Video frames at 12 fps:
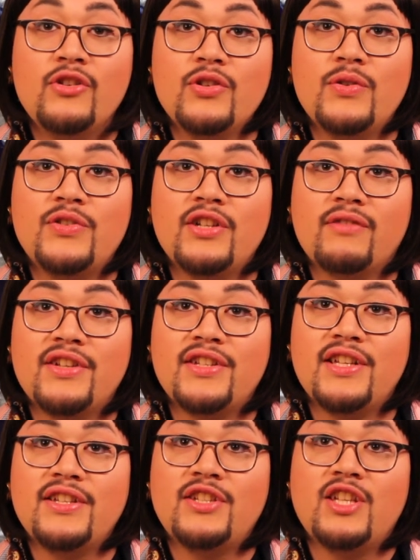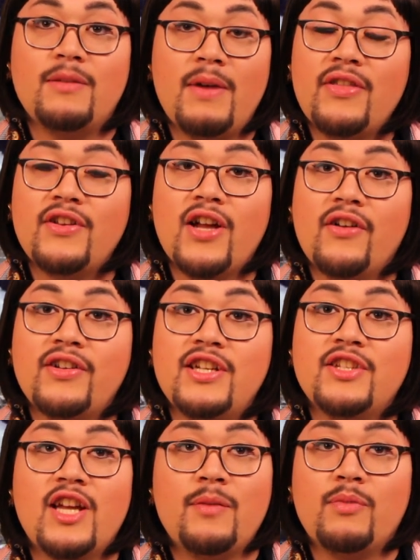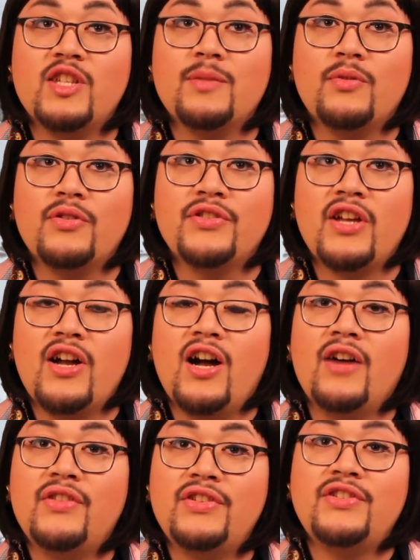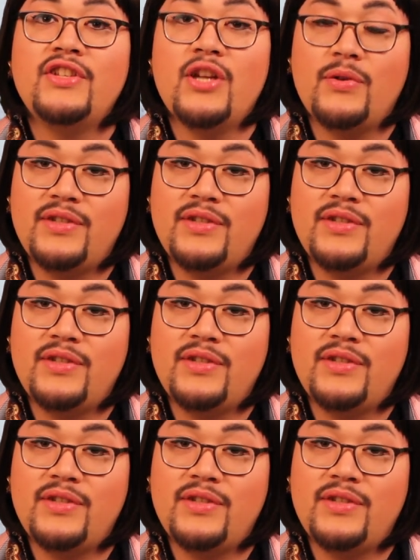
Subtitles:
introducing residents to the methodologies and principles of the